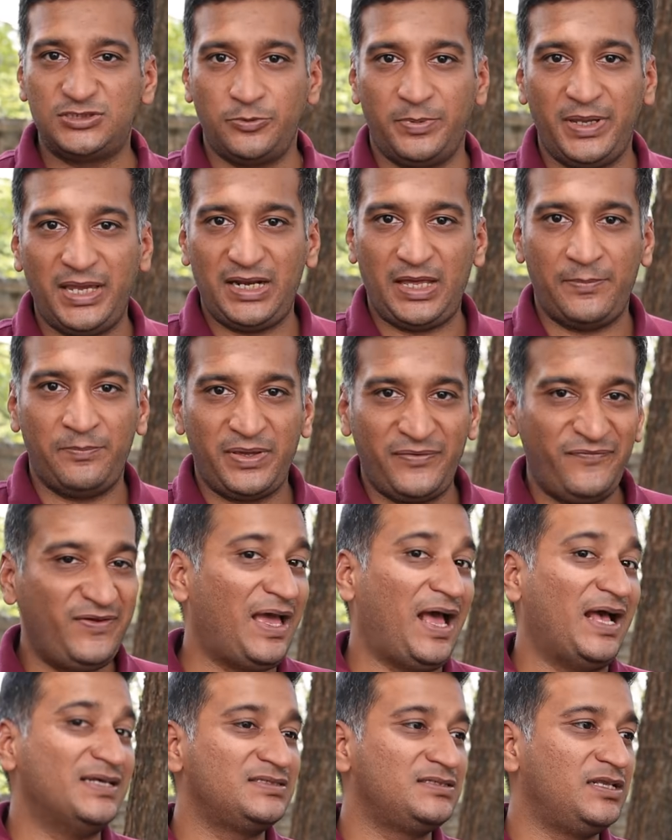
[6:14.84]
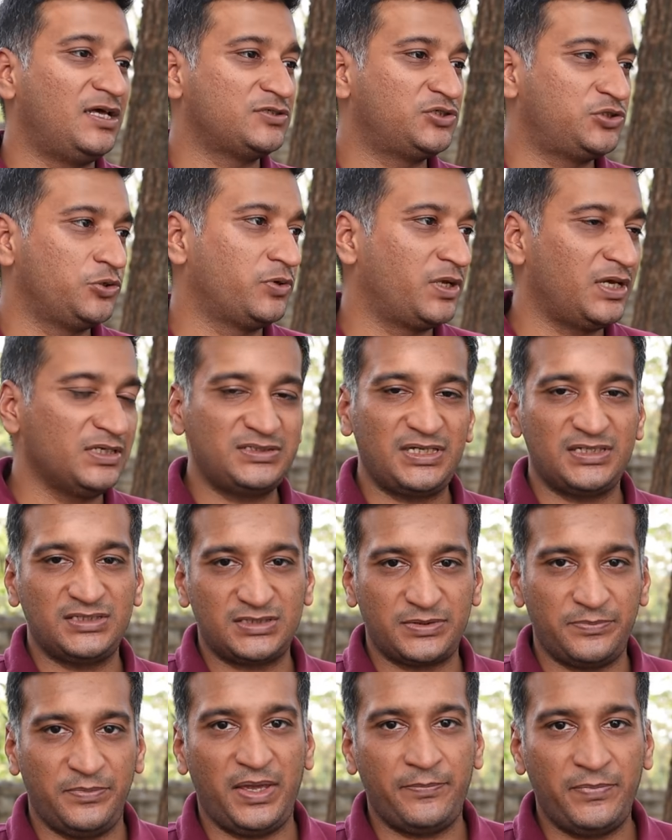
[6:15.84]
to be an MPV, as luxurious as
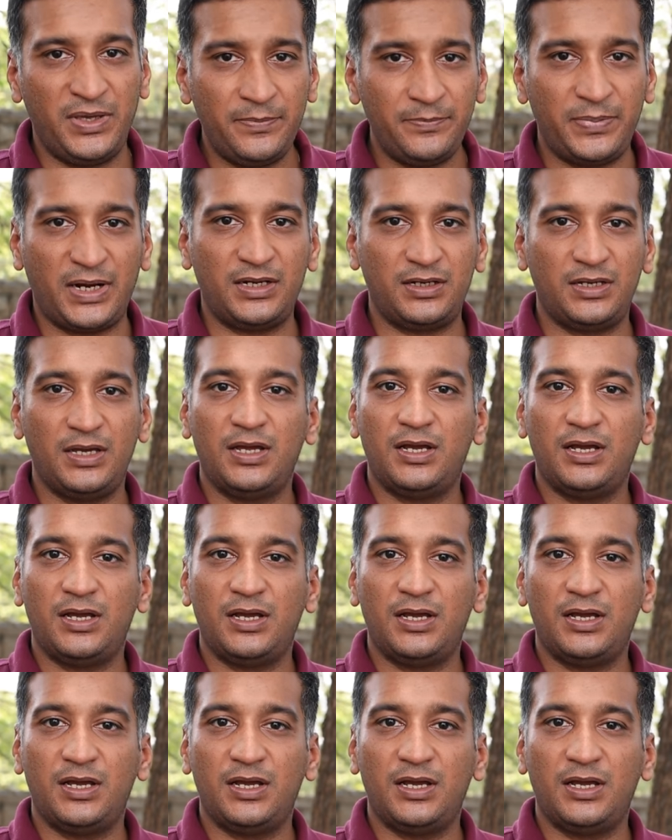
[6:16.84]
it may be, but